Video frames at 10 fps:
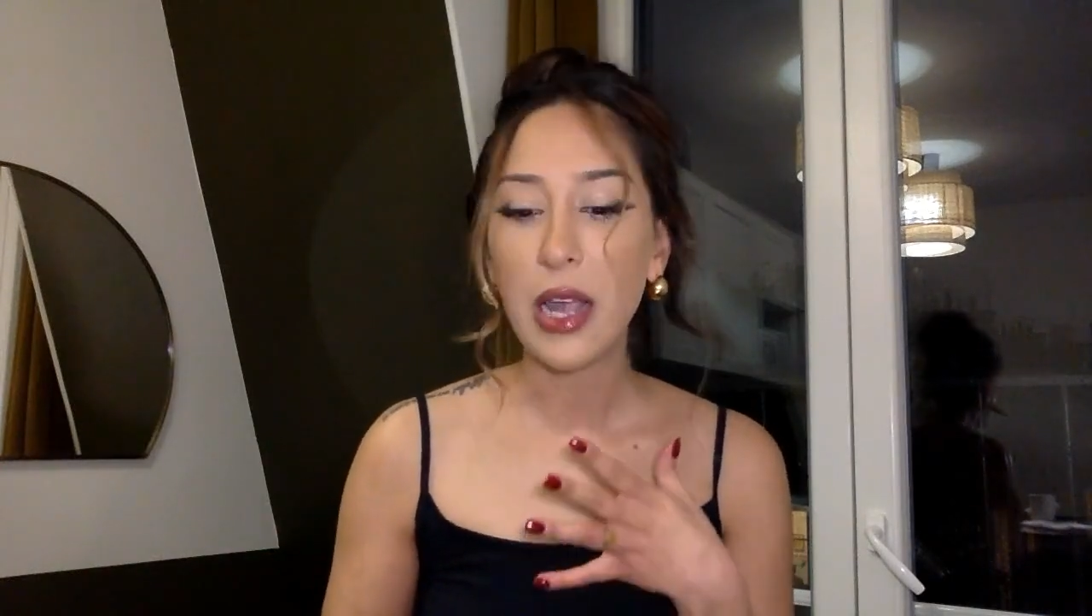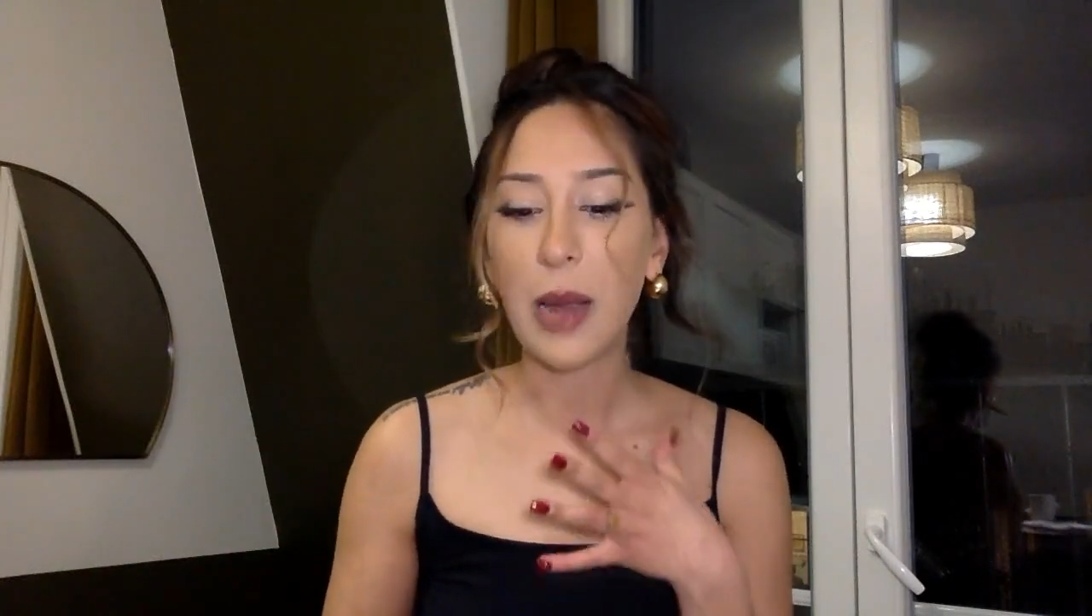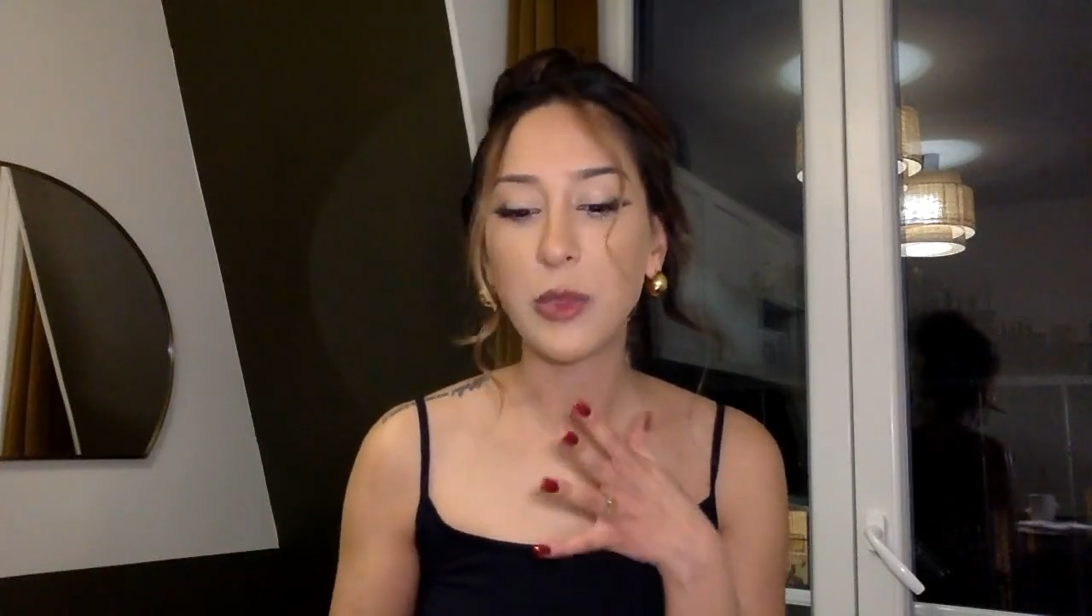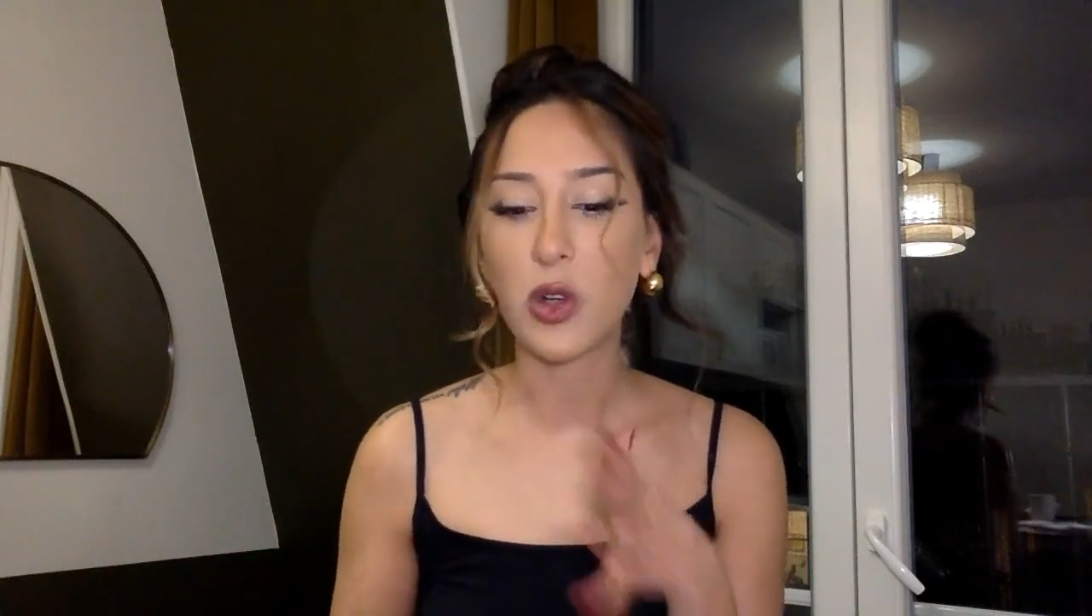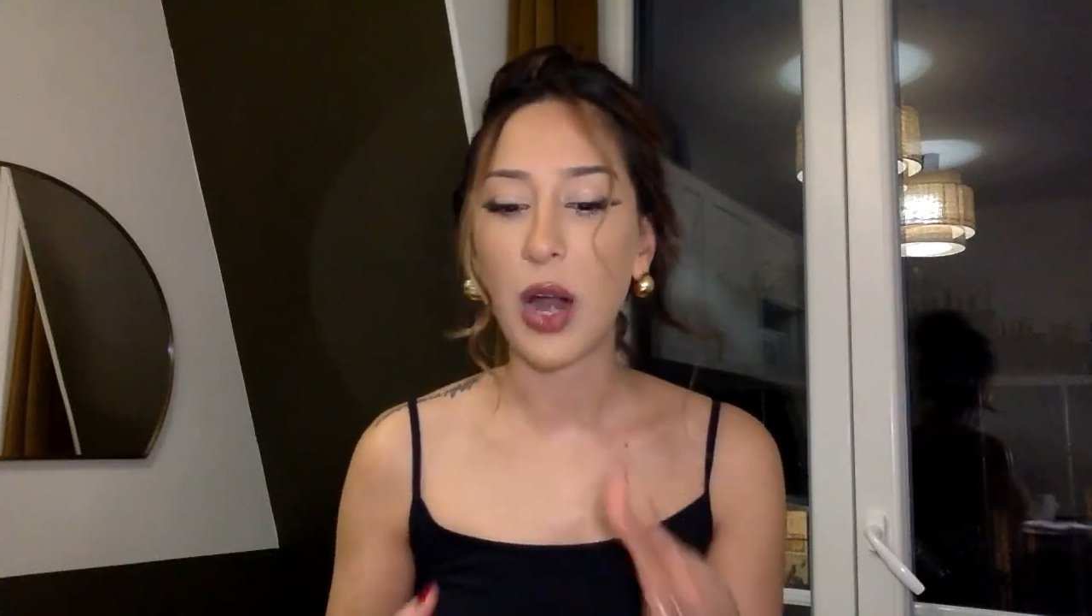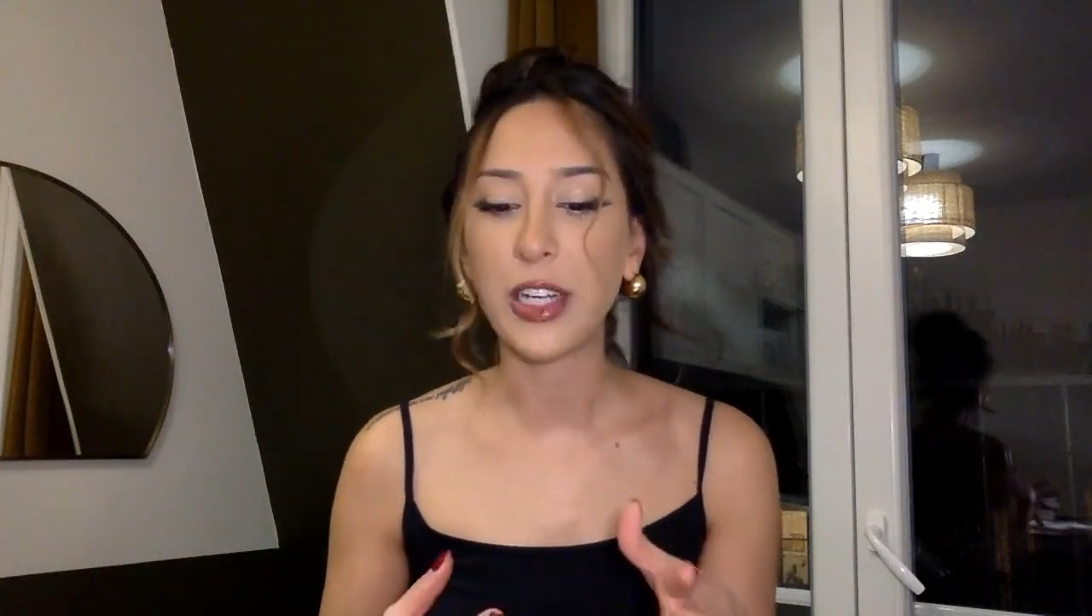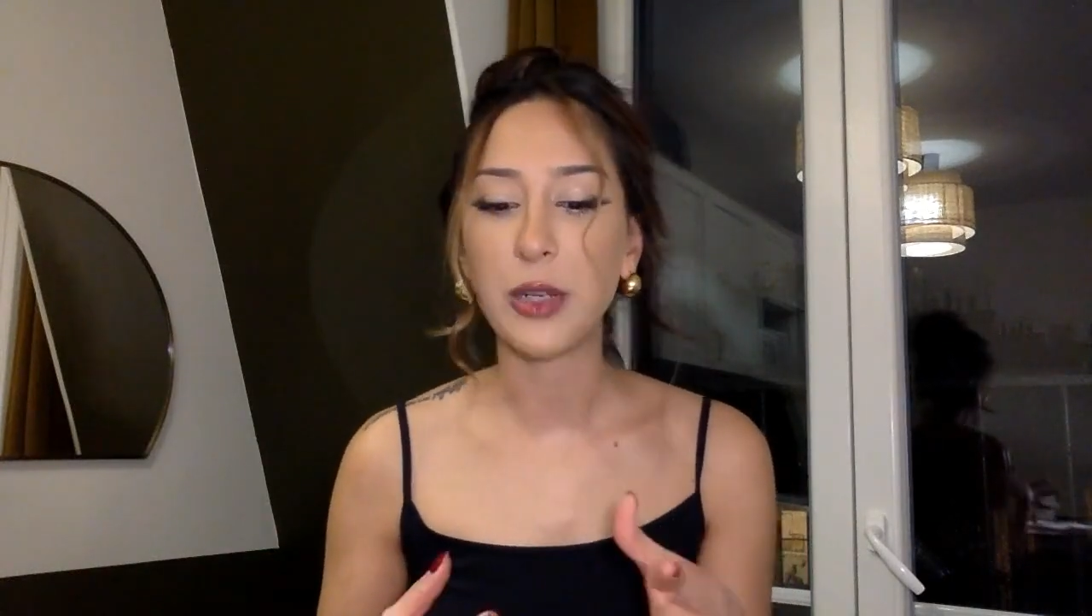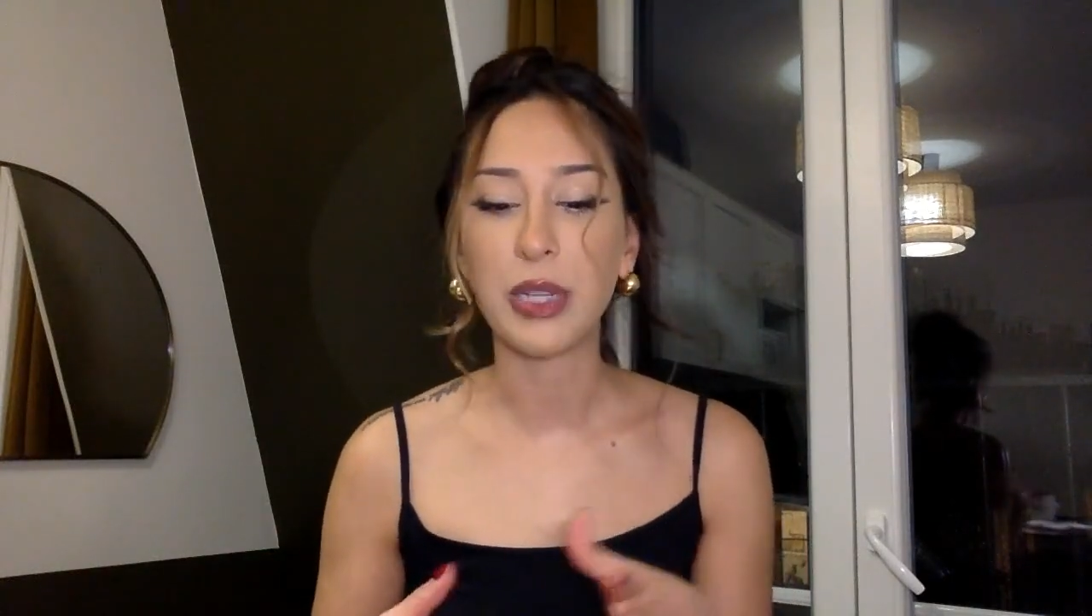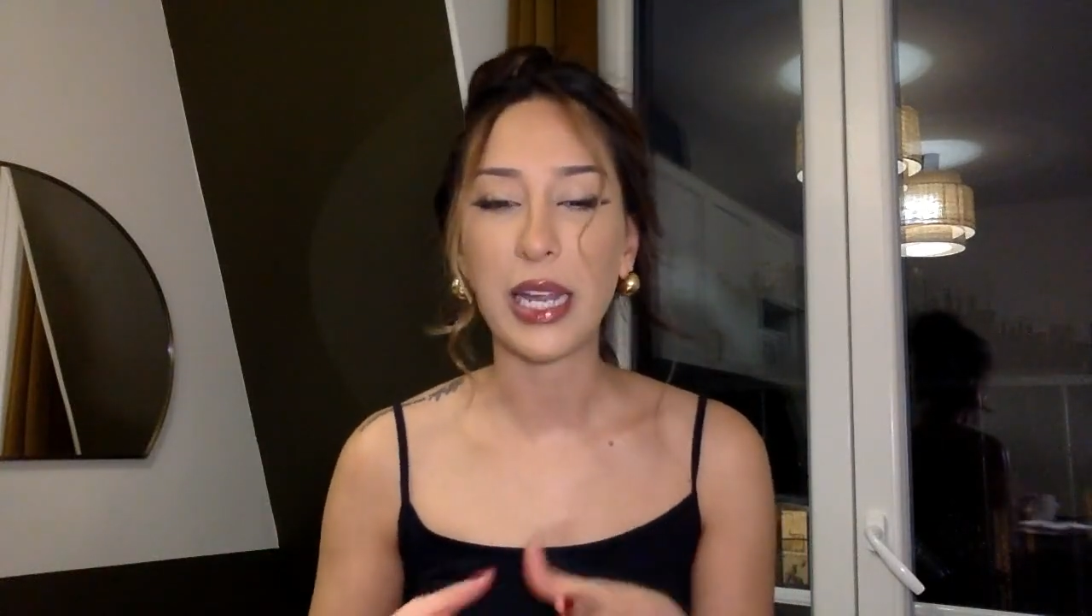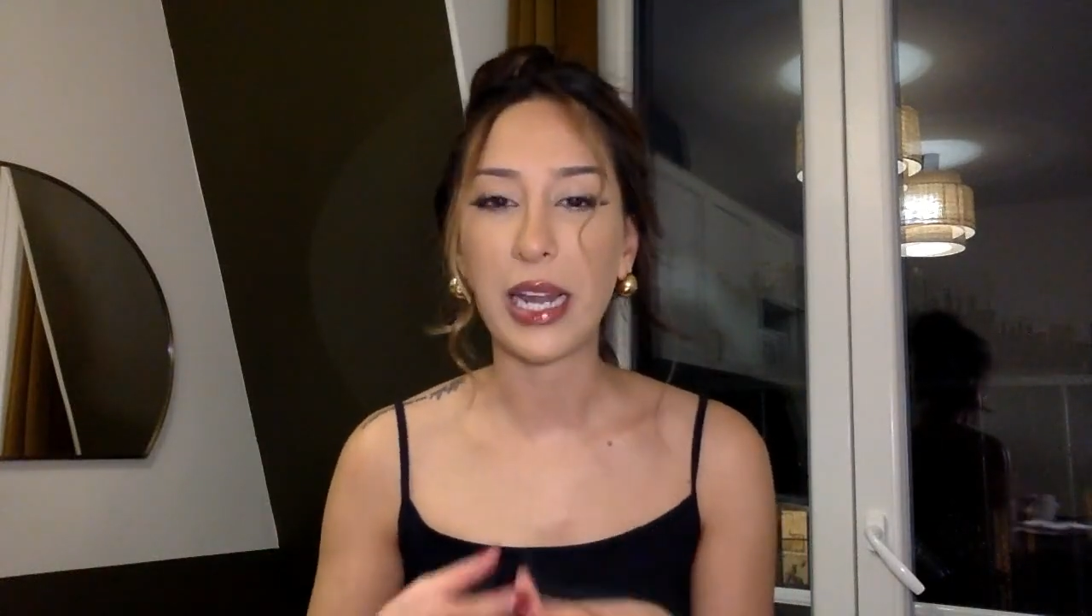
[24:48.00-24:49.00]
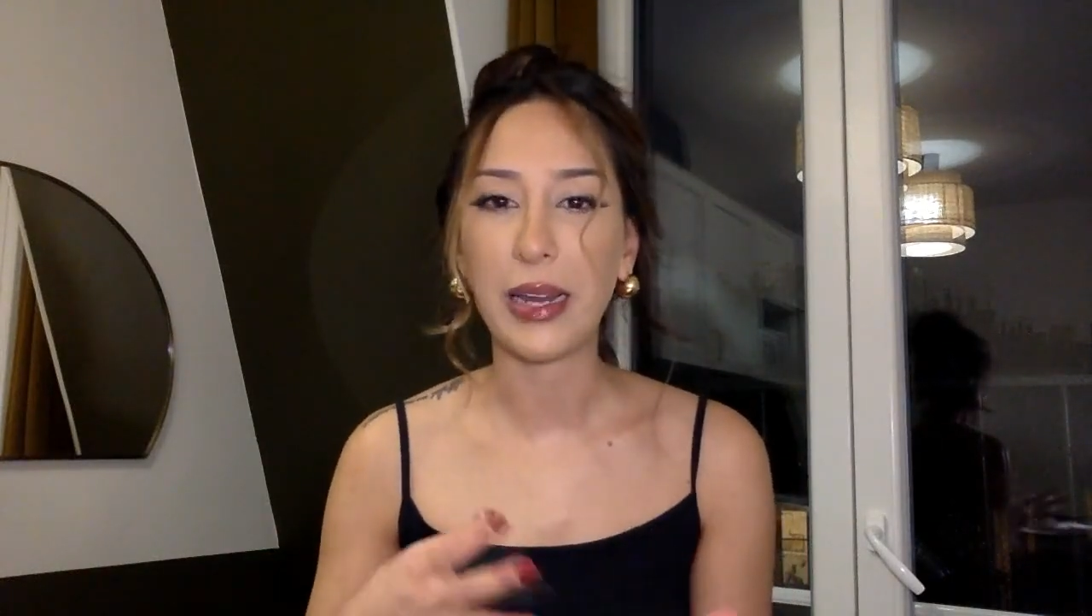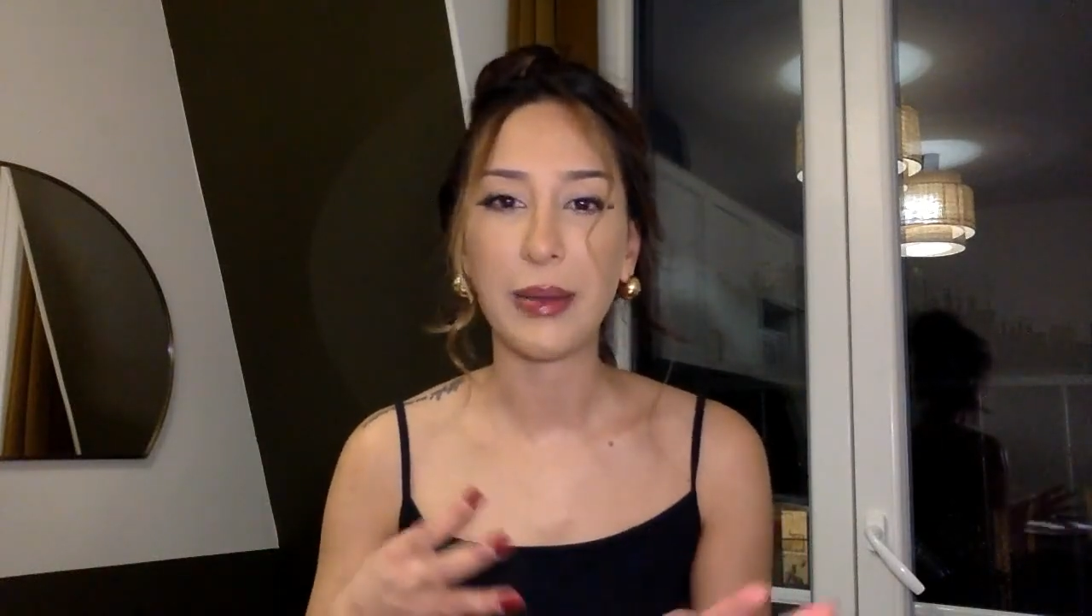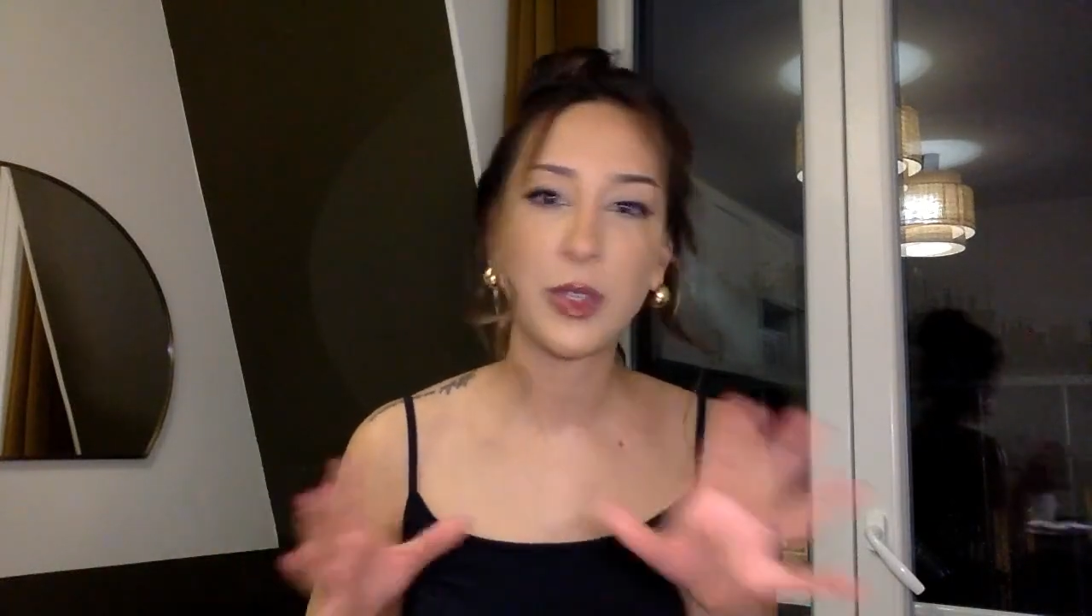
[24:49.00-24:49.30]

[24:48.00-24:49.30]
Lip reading: I'm trying to play